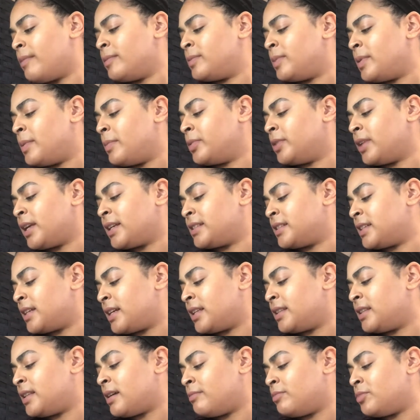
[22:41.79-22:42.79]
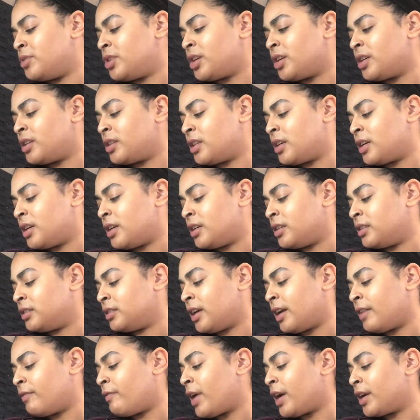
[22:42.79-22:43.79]
people like to get them during their
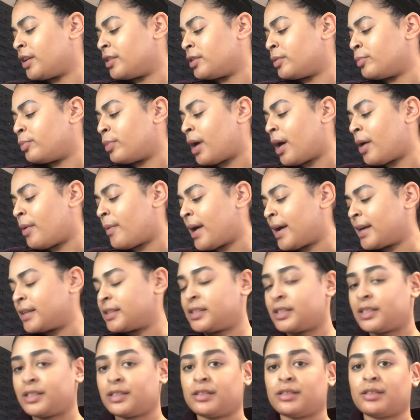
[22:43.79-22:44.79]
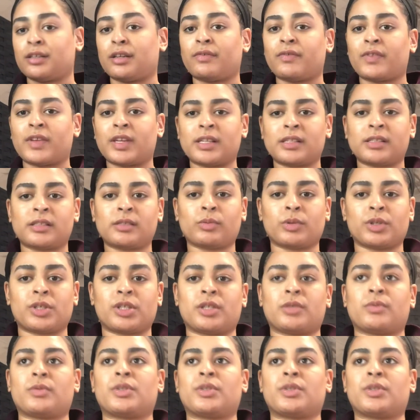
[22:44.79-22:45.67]
like regular brow waxing service, which is what